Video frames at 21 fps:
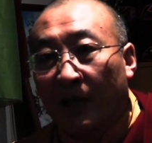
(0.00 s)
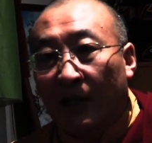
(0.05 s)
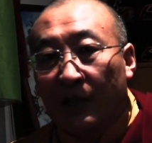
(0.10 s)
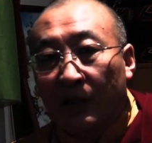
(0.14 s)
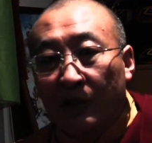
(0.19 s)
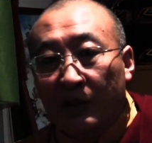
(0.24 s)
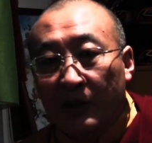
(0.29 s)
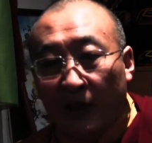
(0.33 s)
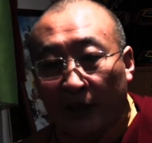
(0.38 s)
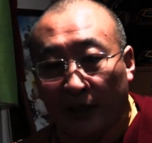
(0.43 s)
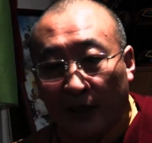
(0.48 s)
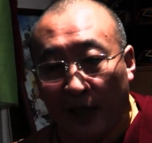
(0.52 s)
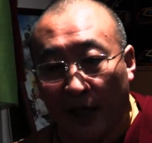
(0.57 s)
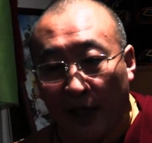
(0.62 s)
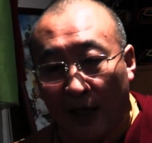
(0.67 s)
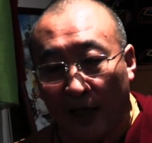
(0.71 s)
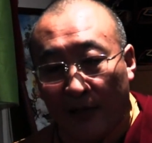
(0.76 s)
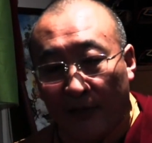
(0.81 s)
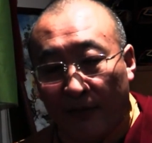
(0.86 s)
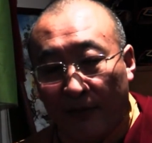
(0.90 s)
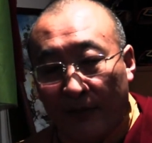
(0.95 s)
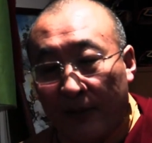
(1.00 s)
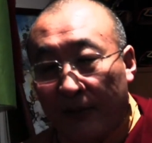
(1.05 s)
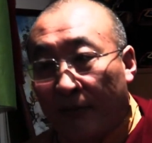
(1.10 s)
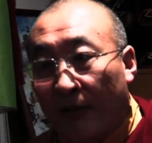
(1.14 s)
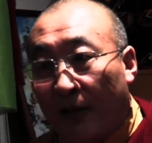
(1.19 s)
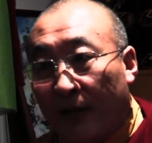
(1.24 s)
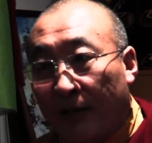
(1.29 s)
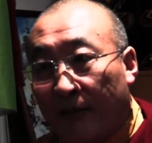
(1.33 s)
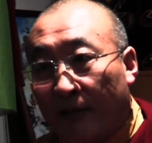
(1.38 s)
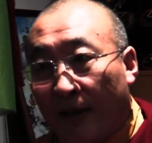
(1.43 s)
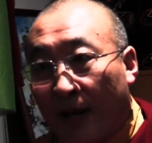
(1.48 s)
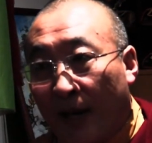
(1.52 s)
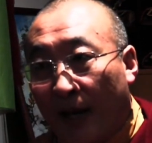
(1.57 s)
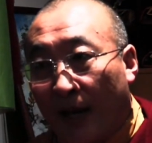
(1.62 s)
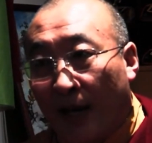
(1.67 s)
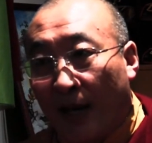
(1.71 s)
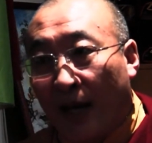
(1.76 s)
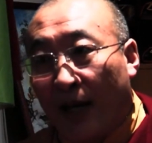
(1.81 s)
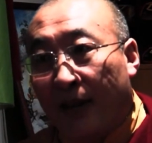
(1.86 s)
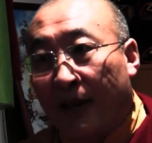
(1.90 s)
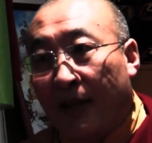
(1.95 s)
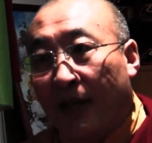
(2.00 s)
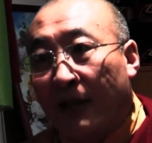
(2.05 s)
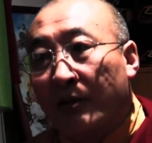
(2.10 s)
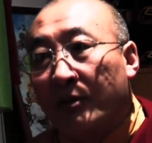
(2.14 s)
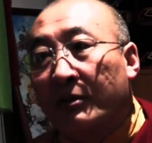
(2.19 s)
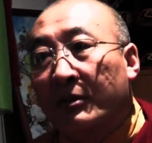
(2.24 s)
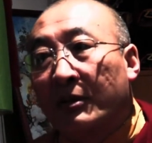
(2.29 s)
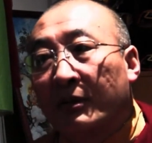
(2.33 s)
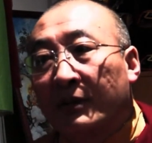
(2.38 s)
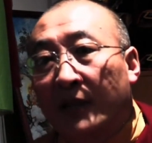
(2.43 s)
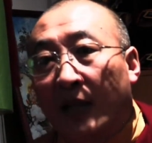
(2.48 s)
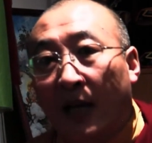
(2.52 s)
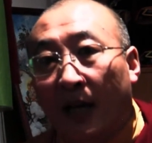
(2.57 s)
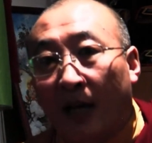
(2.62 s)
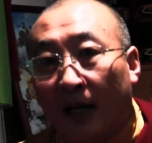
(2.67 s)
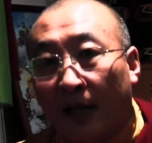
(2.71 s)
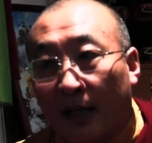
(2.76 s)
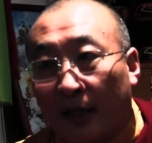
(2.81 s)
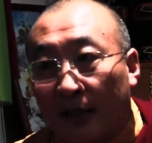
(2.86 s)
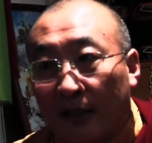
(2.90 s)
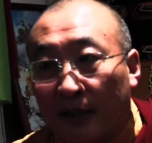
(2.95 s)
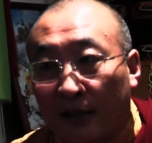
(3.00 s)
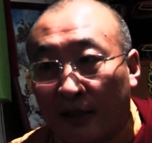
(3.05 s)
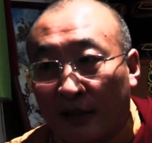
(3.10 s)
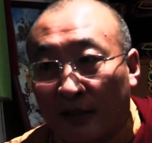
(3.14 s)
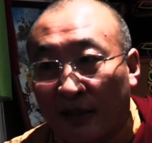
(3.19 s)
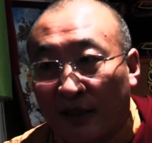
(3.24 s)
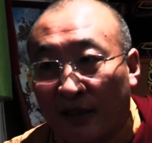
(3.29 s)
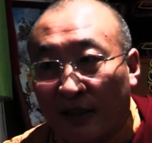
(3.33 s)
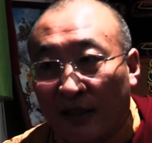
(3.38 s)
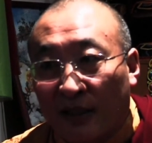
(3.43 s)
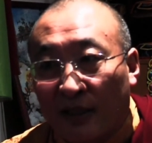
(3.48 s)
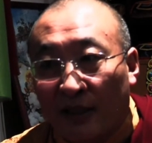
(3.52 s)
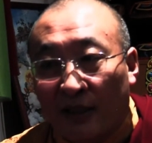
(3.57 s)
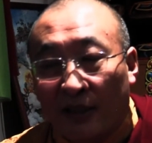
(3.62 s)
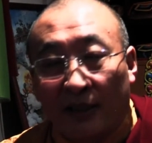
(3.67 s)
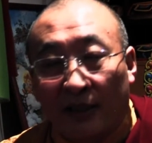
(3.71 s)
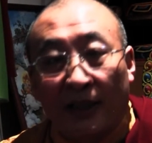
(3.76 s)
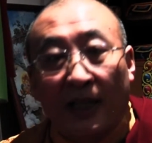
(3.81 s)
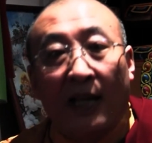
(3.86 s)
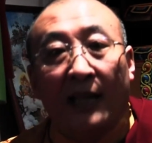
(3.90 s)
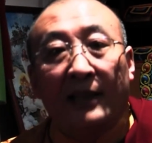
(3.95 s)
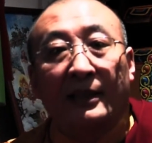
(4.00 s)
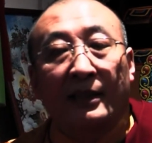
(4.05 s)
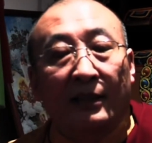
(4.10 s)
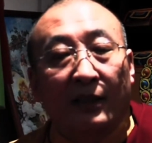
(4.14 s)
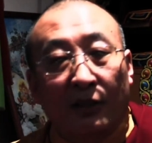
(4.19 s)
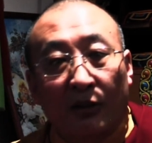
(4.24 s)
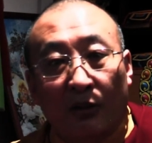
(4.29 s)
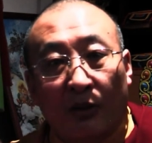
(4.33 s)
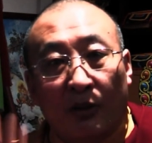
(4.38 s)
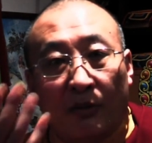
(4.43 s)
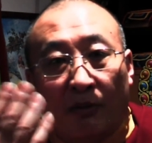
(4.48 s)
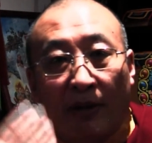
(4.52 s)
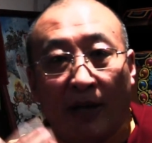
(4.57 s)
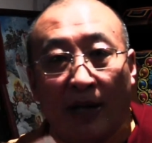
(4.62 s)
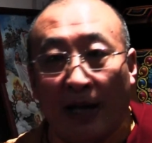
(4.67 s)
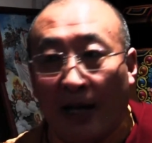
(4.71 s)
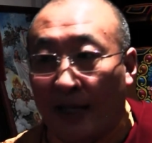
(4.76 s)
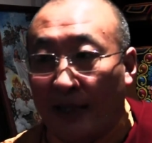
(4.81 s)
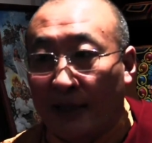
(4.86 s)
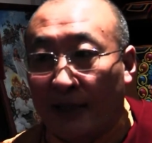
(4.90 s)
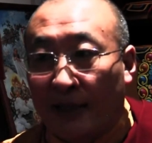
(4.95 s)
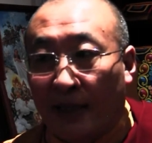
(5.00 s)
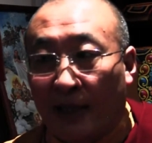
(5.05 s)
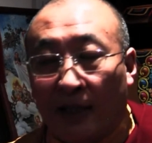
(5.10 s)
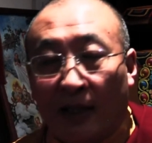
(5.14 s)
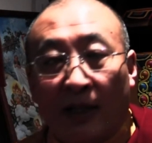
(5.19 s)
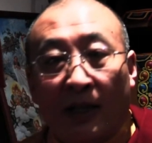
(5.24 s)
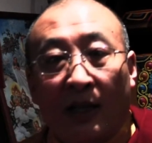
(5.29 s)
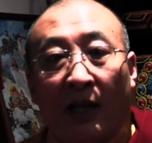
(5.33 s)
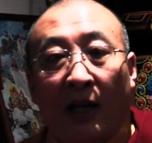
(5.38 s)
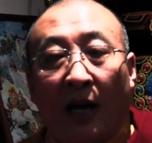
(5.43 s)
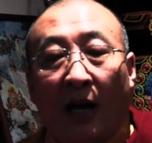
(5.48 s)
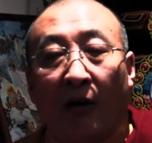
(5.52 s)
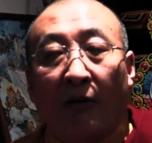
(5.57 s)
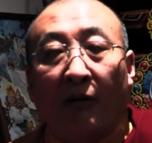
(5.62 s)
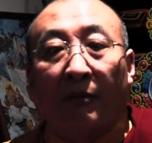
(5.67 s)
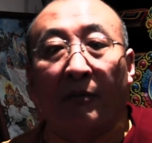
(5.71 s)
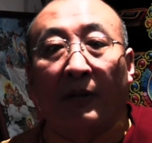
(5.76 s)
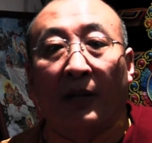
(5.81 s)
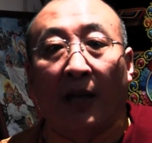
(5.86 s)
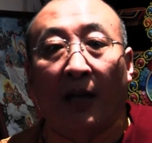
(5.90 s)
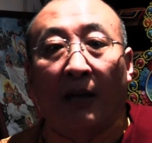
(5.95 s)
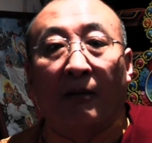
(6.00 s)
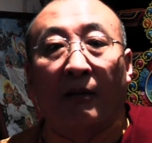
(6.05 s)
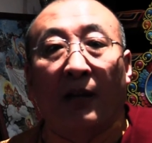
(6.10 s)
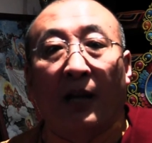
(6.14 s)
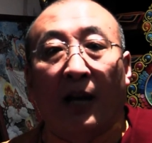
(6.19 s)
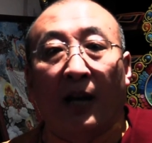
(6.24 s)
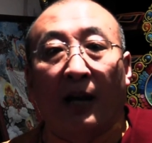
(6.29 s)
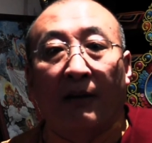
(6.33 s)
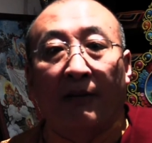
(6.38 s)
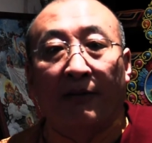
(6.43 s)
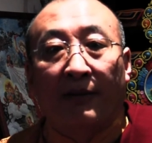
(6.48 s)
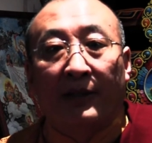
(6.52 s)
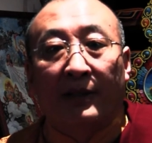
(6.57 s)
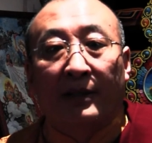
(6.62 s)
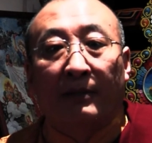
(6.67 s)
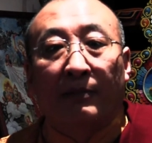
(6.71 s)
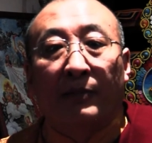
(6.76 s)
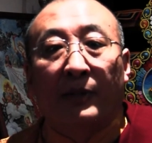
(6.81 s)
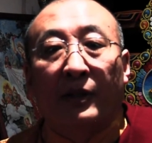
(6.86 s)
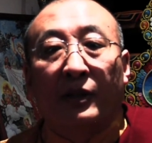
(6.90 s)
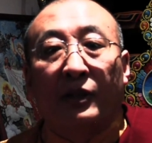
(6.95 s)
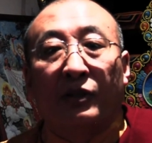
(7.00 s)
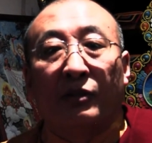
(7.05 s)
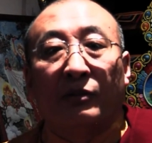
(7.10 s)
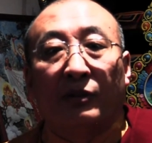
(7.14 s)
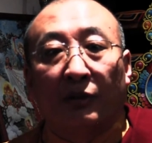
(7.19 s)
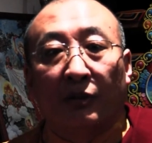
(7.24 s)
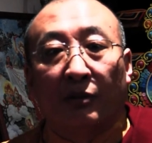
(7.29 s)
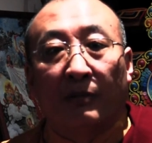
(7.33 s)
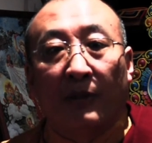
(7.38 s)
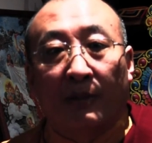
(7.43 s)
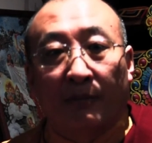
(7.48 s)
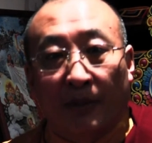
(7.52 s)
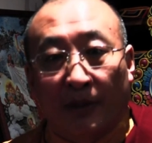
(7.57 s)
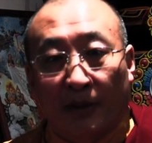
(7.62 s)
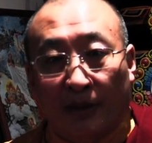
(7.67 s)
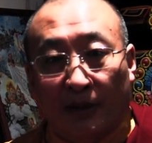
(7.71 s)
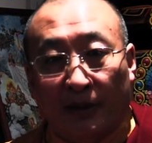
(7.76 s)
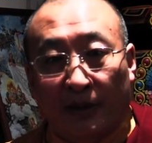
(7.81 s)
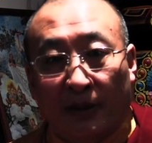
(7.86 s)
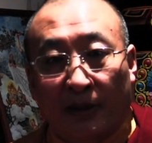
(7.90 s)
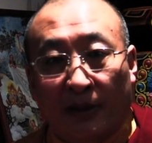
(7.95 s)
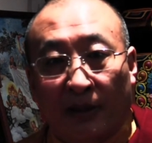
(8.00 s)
You just can't fit one way, and then you suicide. That's the not way answer. Our life is a precious human birth.